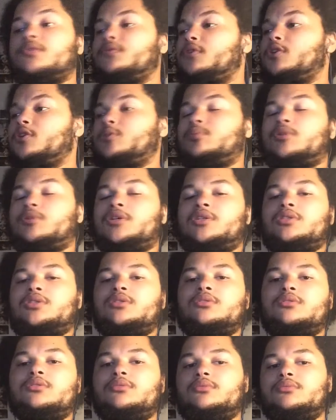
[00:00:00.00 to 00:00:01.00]
first place.
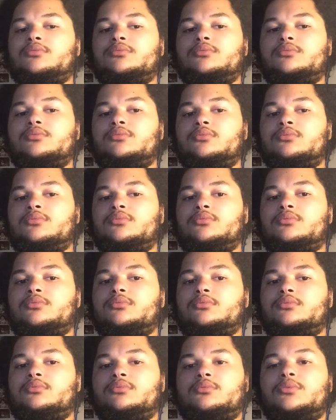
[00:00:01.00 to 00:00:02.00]

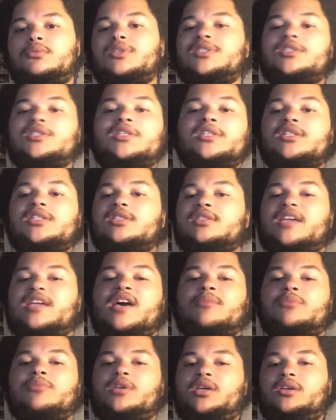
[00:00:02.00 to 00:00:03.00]
What sense does
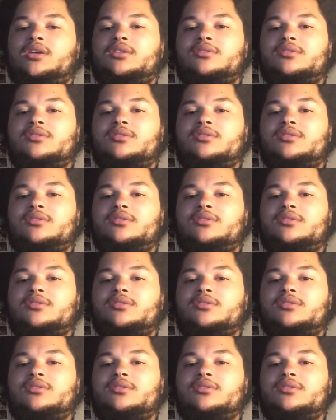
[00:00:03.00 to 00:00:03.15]
that make?